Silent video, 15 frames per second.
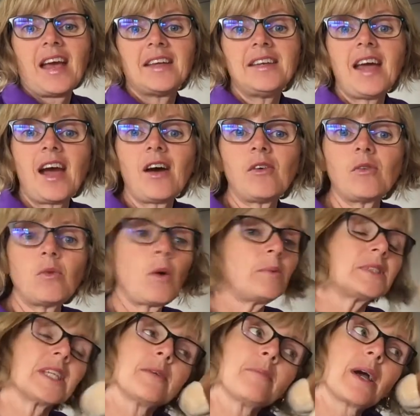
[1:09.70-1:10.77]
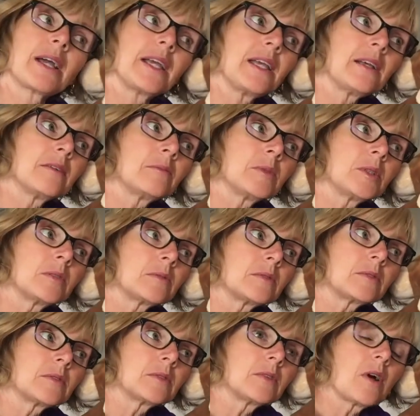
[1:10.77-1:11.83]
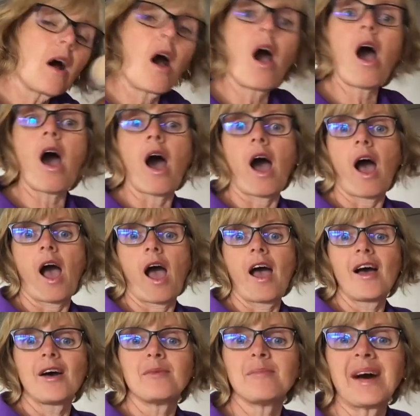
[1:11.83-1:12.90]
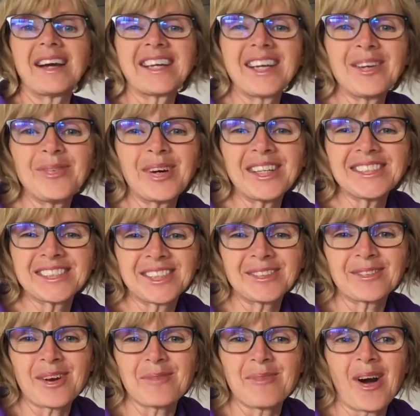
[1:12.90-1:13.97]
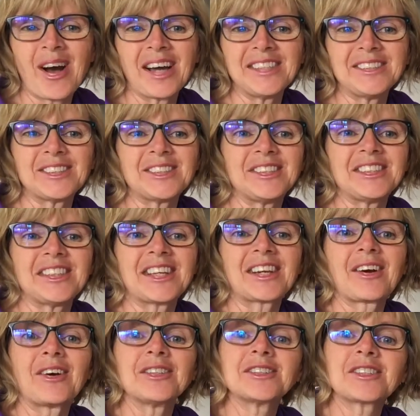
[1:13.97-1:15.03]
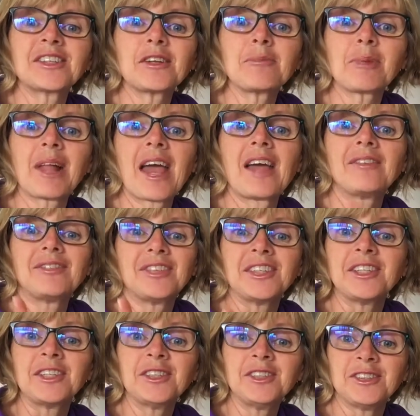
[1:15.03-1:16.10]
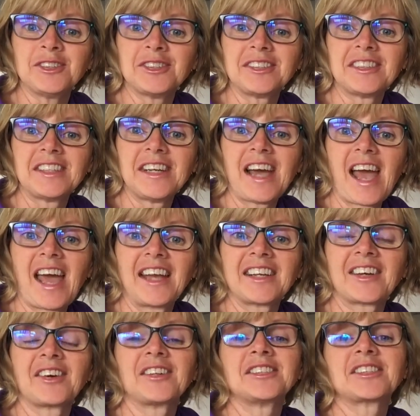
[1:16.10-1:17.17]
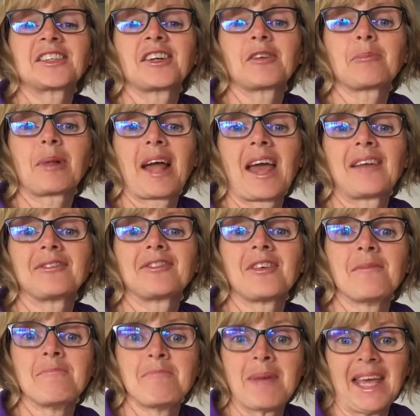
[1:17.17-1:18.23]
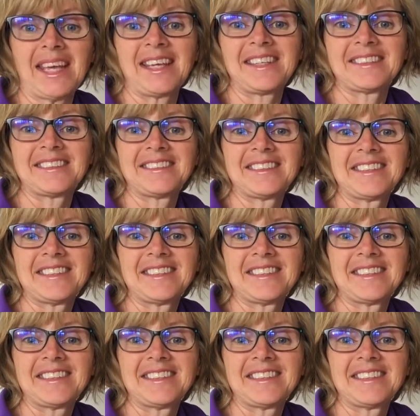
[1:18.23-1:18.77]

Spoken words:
Now, what was that, Monkey? Oh, Monkey wanted to remind you that God's got a plan for you and God's got a plan for me.